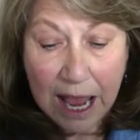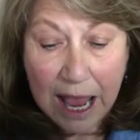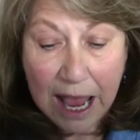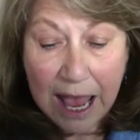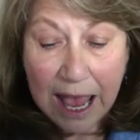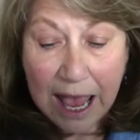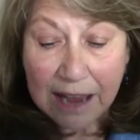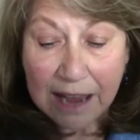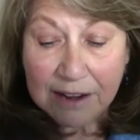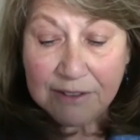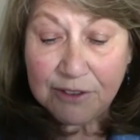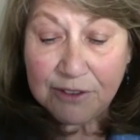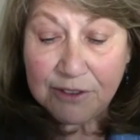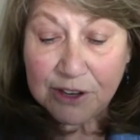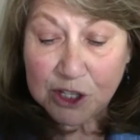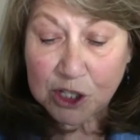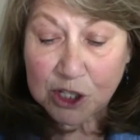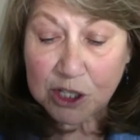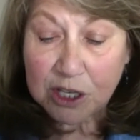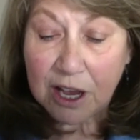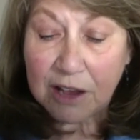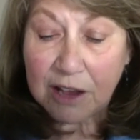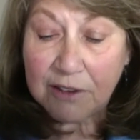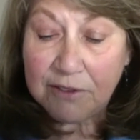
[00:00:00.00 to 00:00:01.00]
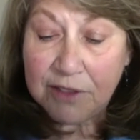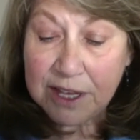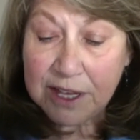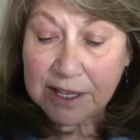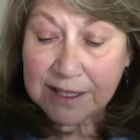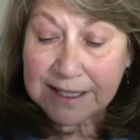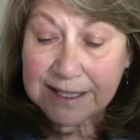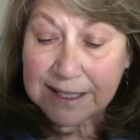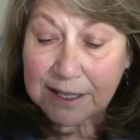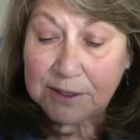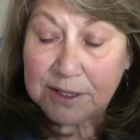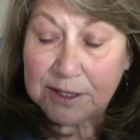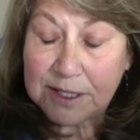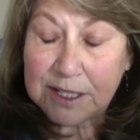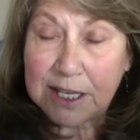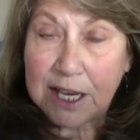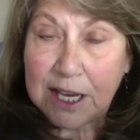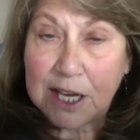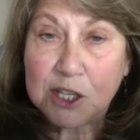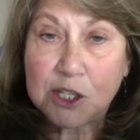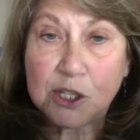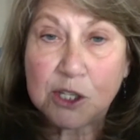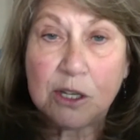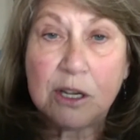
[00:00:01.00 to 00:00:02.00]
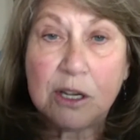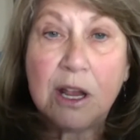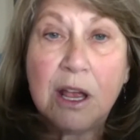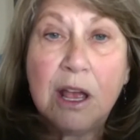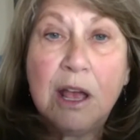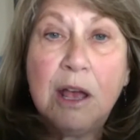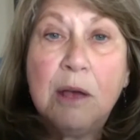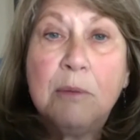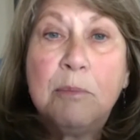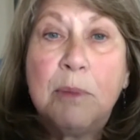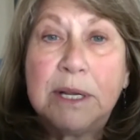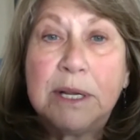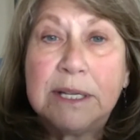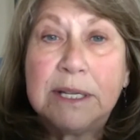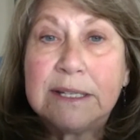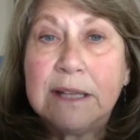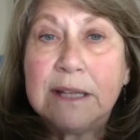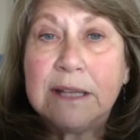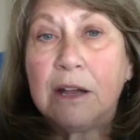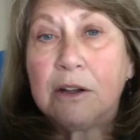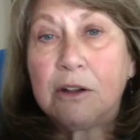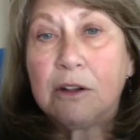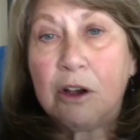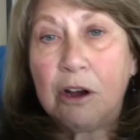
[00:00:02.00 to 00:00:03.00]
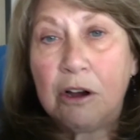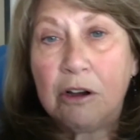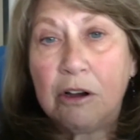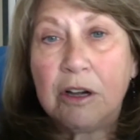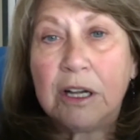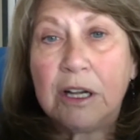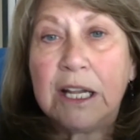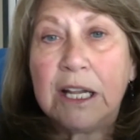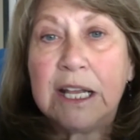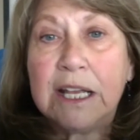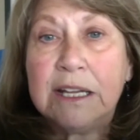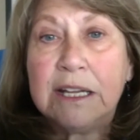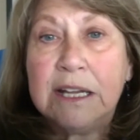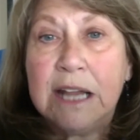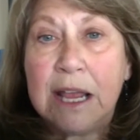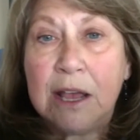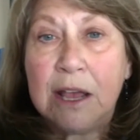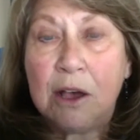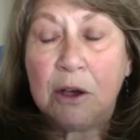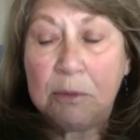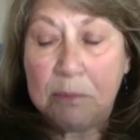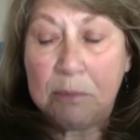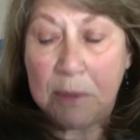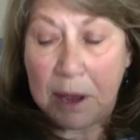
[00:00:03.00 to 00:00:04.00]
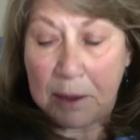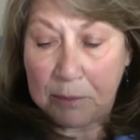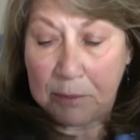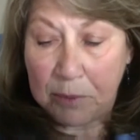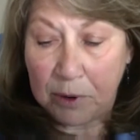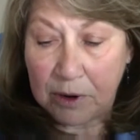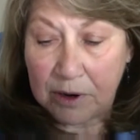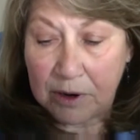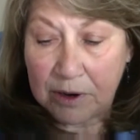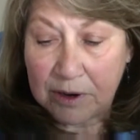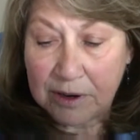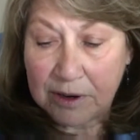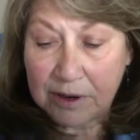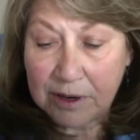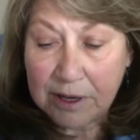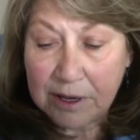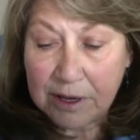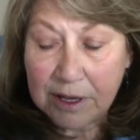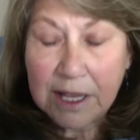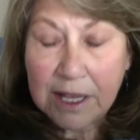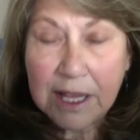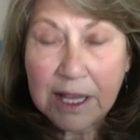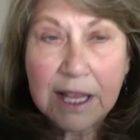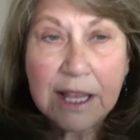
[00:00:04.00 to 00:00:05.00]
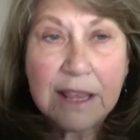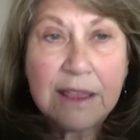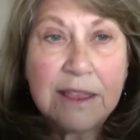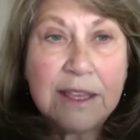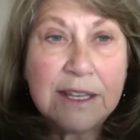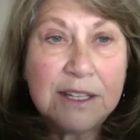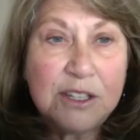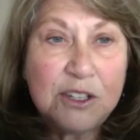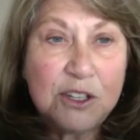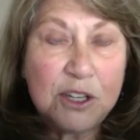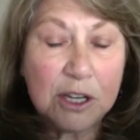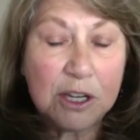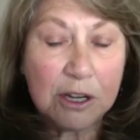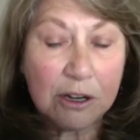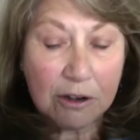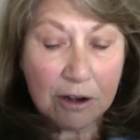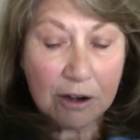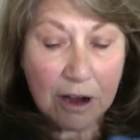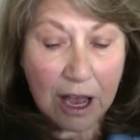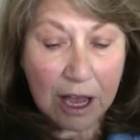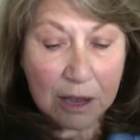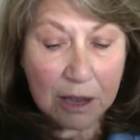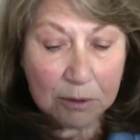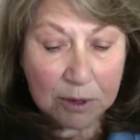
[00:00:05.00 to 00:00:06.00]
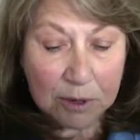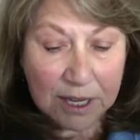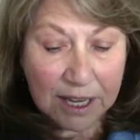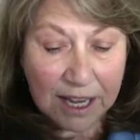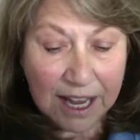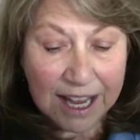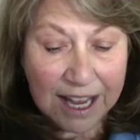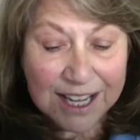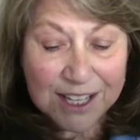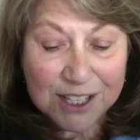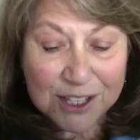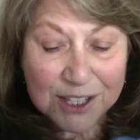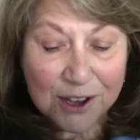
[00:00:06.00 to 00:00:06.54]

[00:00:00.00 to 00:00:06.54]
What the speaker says: and vision of the association, but is not currently a NAON member. This year, I would like to